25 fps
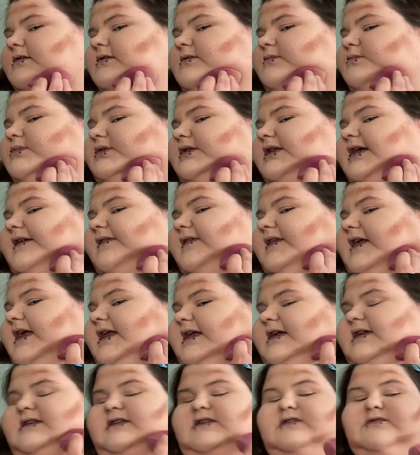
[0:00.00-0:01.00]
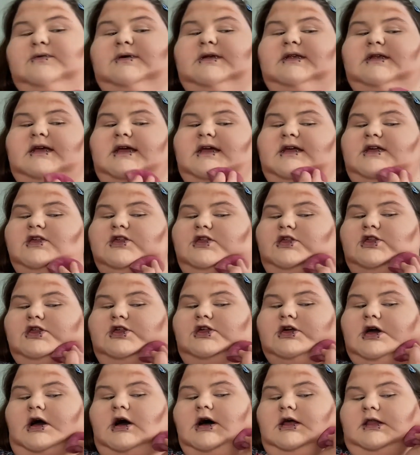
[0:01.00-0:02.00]
blend that into a nice
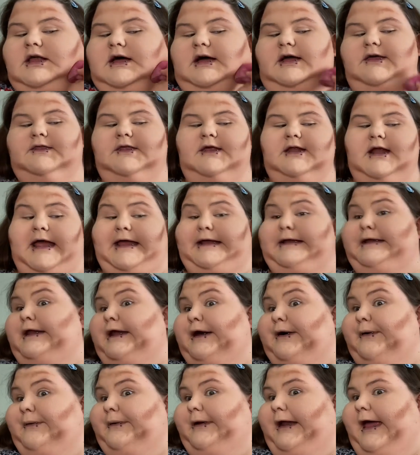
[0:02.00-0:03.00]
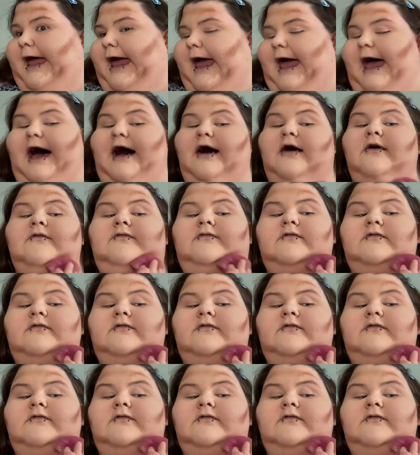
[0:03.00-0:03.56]
jawline that I don't have